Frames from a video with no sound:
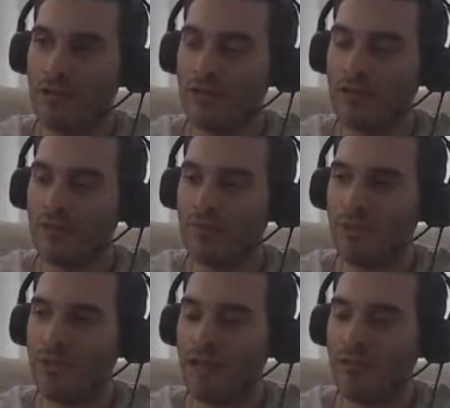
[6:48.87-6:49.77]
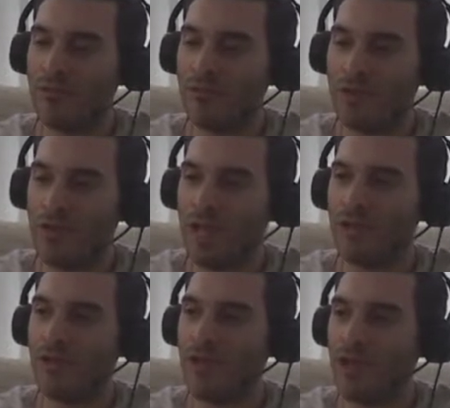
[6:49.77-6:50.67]
That doesn't mean that you
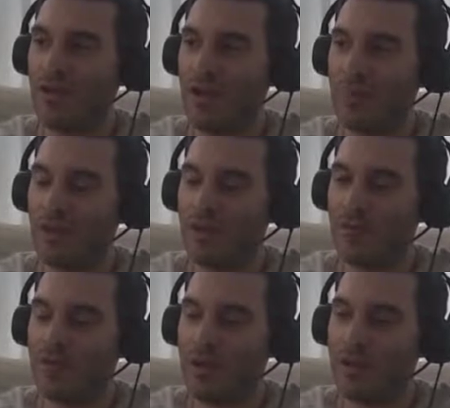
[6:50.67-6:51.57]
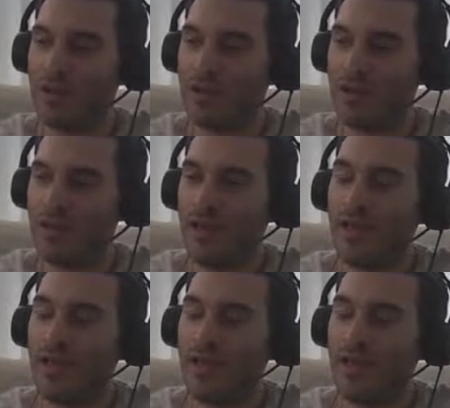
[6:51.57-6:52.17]
can't grab it every time you need it.